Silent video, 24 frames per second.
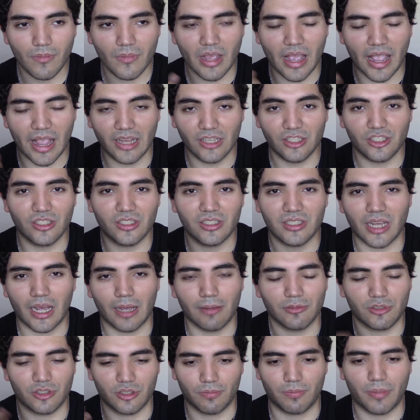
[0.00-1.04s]
ancient
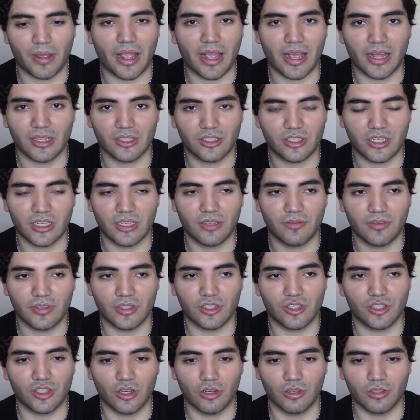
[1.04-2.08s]
times Japan TV
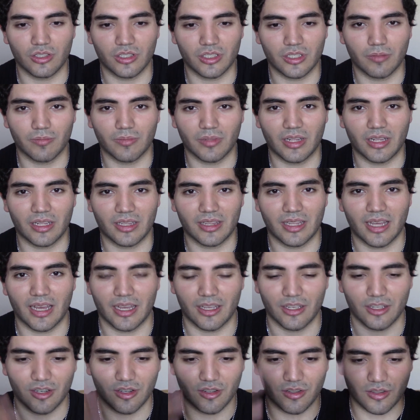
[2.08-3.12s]
shows or something like that.
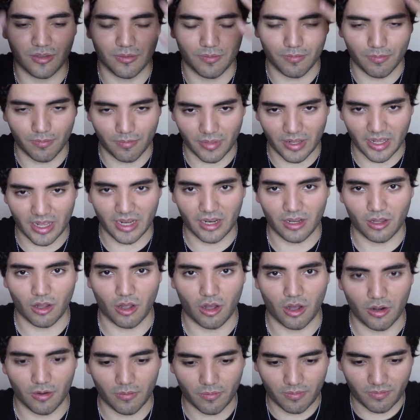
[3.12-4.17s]
You know, the big
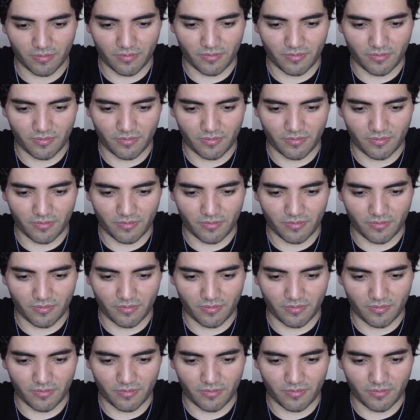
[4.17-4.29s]
long